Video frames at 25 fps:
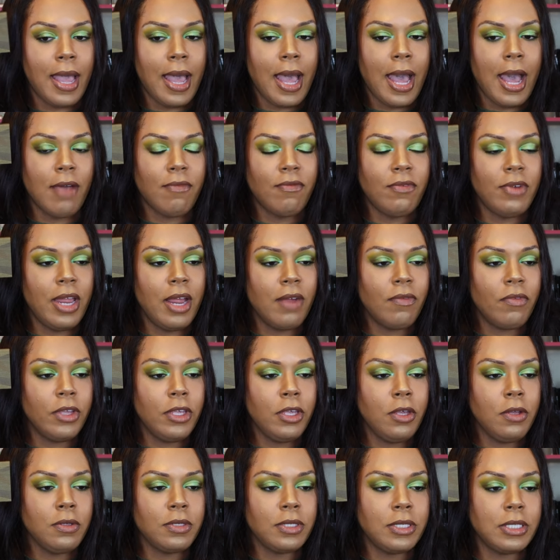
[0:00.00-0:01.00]
I've never
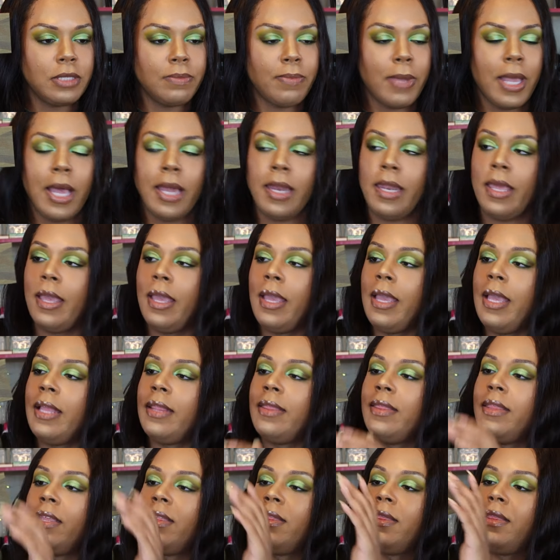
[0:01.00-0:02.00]
used this palette.
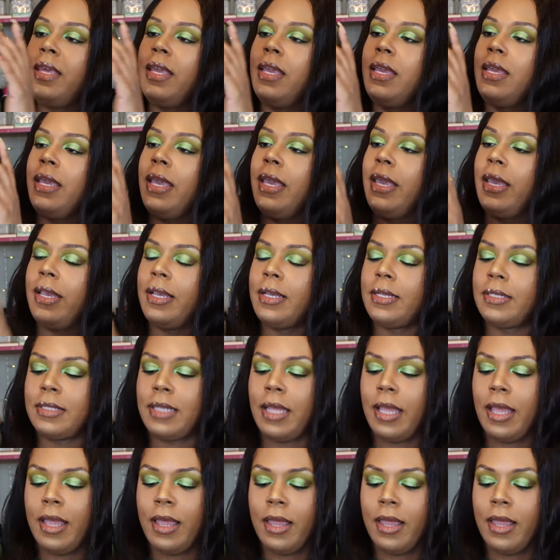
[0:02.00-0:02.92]
The thing is,